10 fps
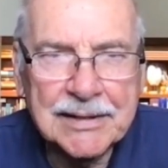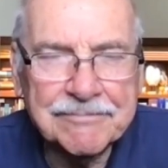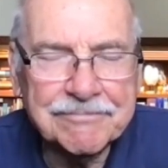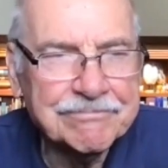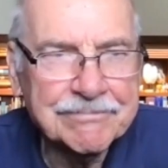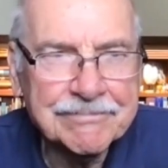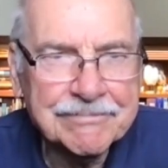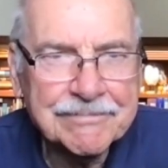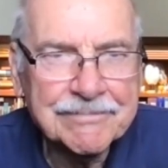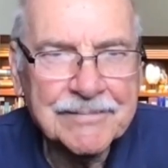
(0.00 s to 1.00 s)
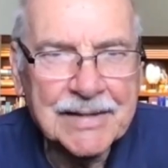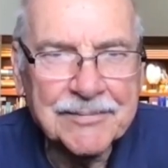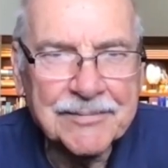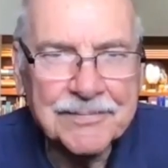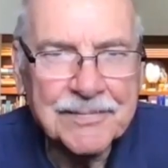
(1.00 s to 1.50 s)
And
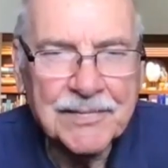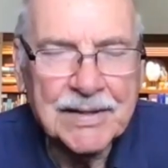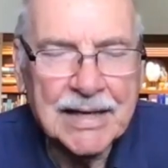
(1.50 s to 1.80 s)
the